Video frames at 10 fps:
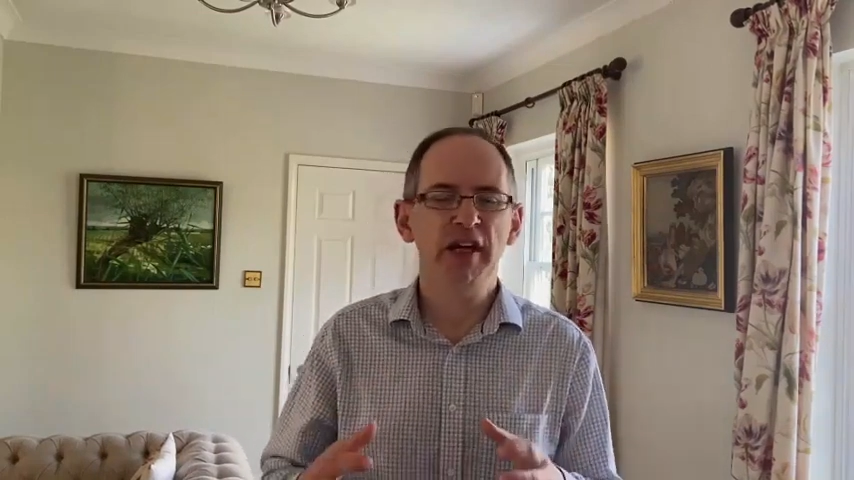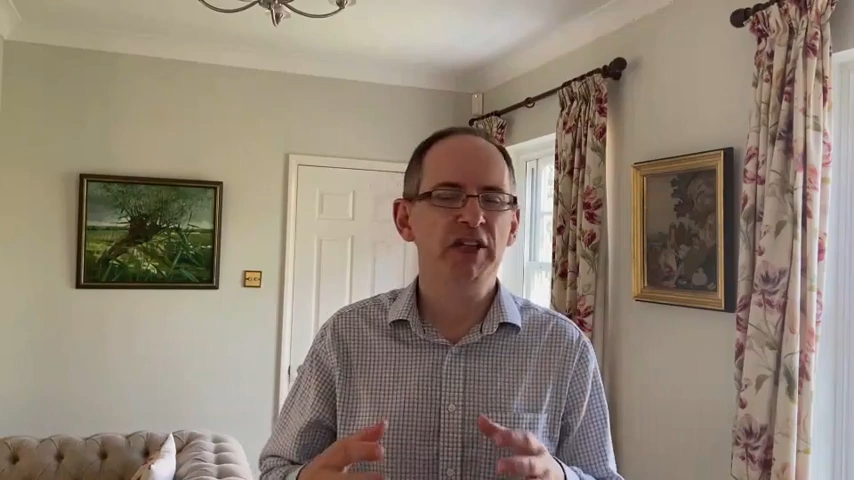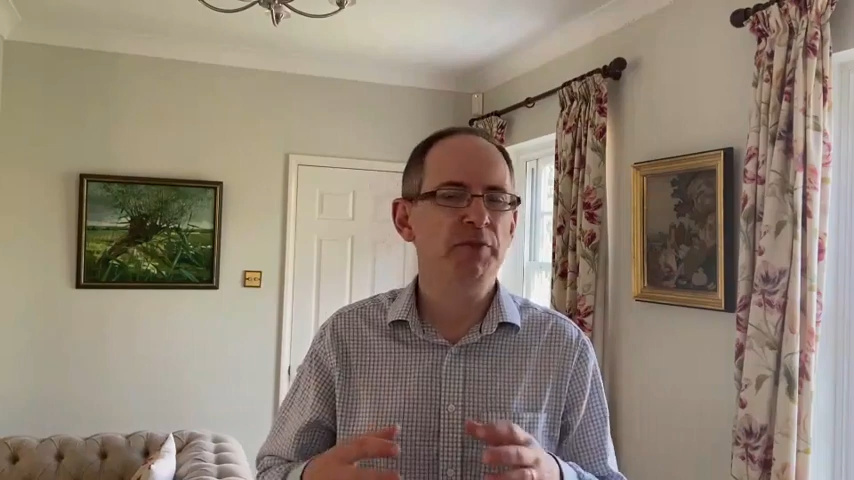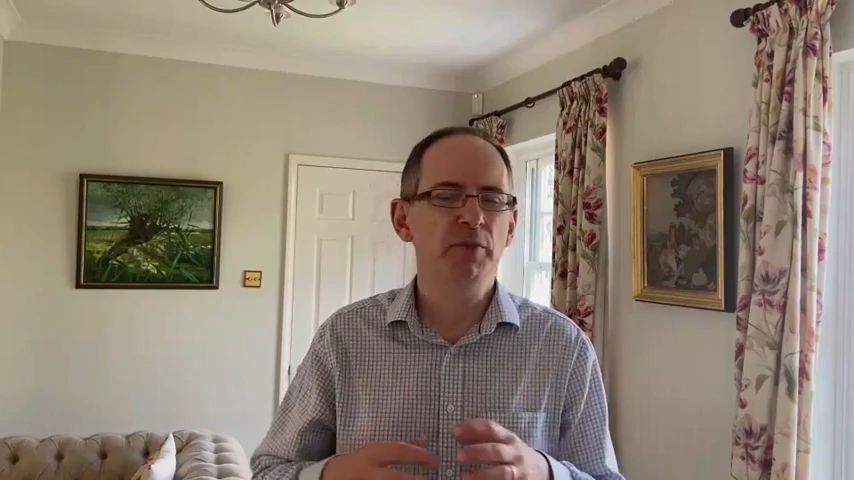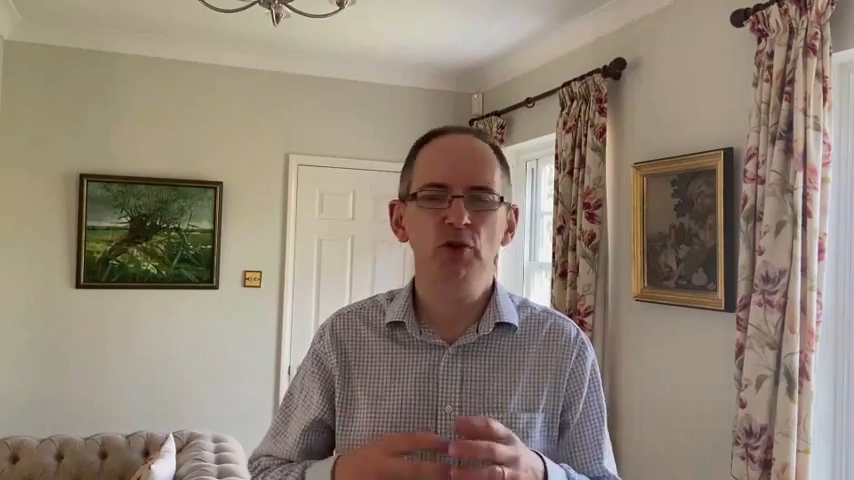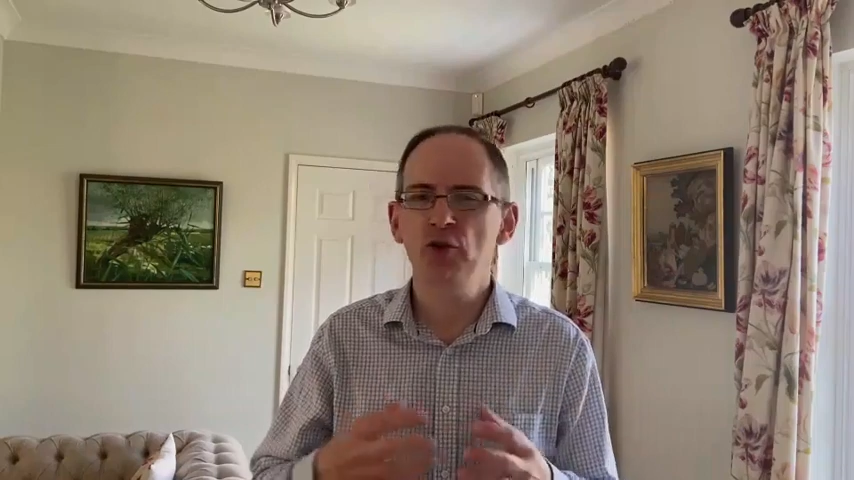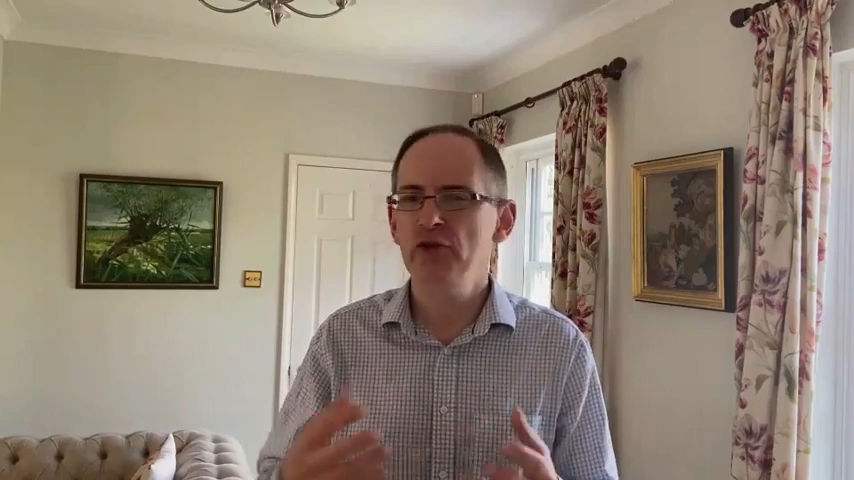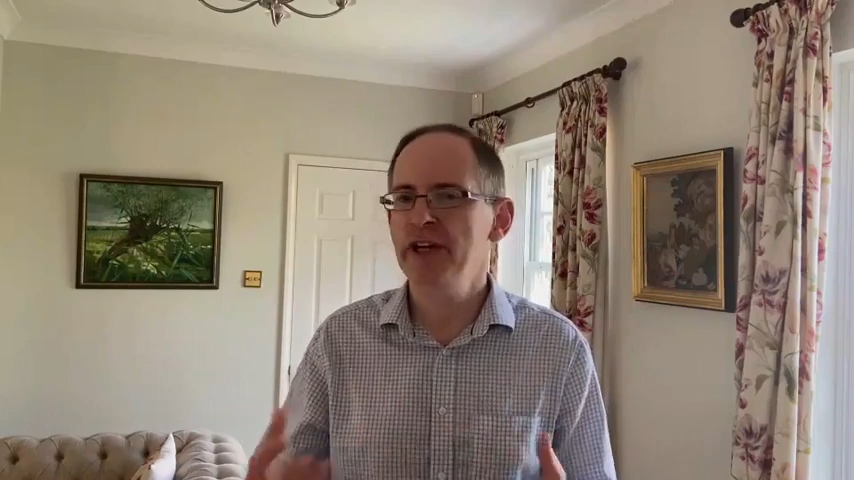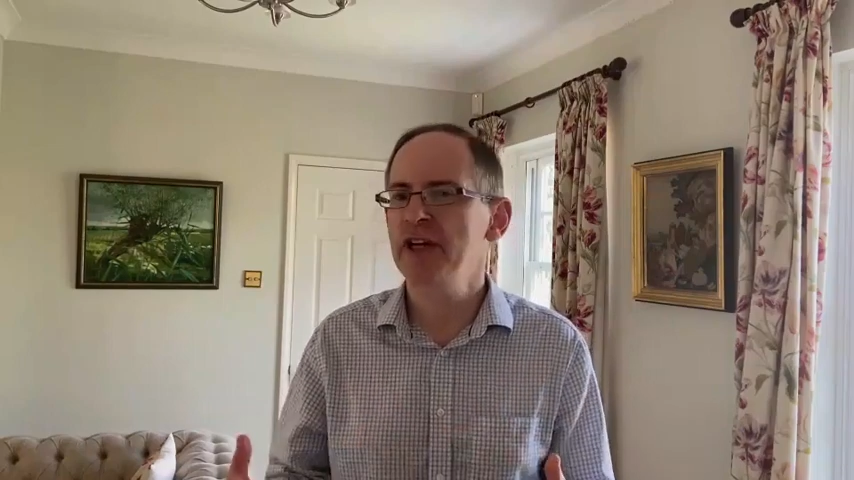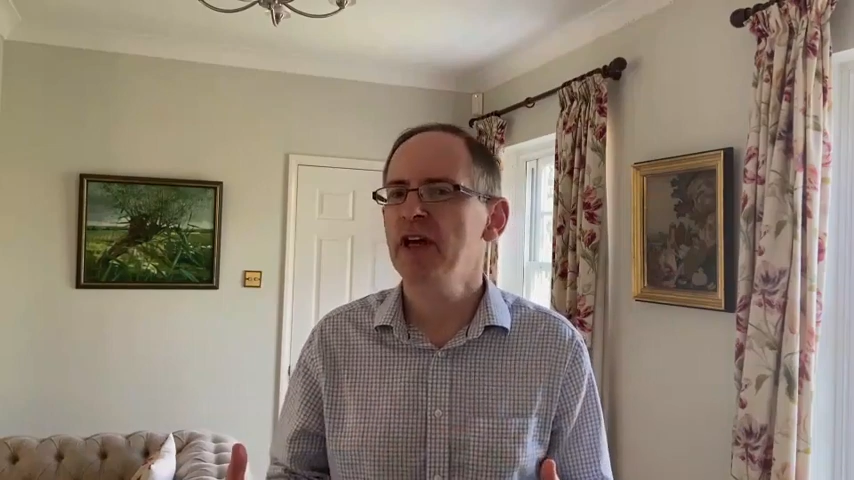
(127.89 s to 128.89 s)

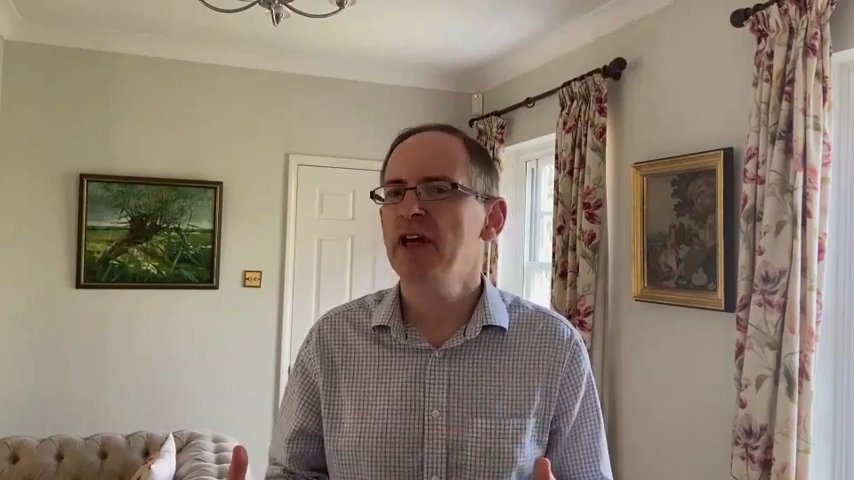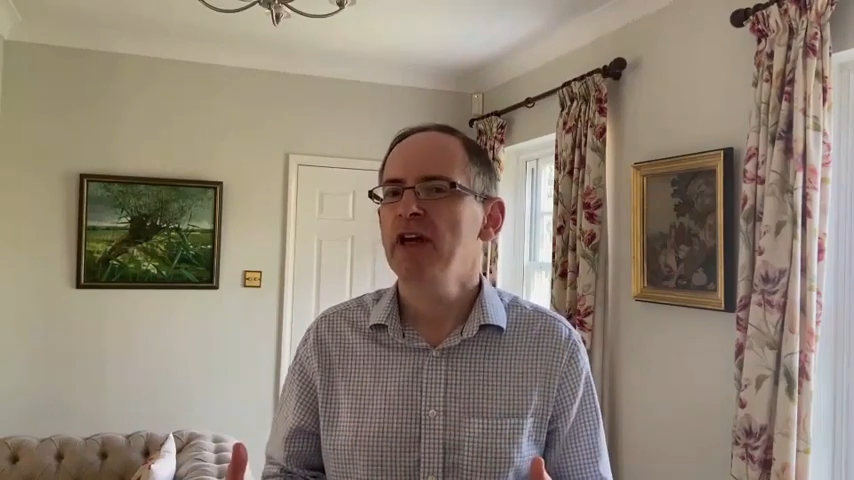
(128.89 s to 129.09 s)
exploring